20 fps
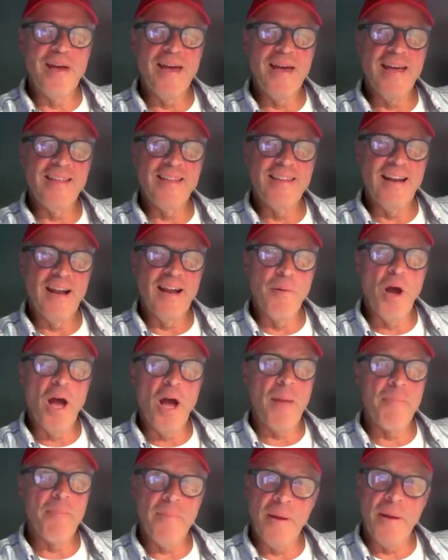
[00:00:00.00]
bet.
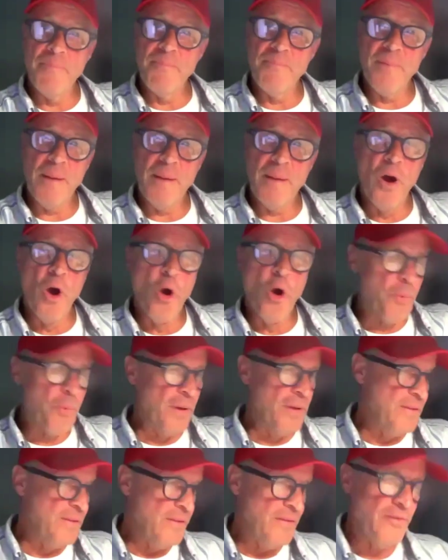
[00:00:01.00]
And I'm
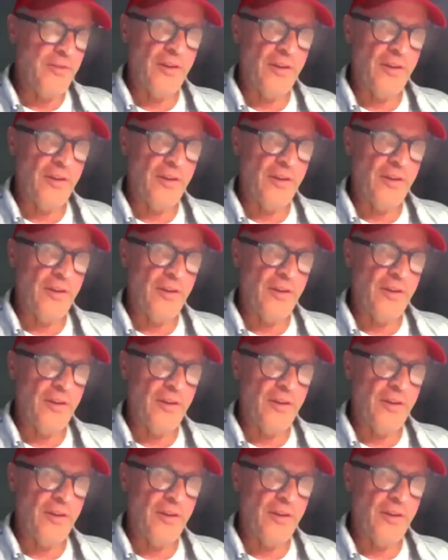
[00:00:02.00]
hoping,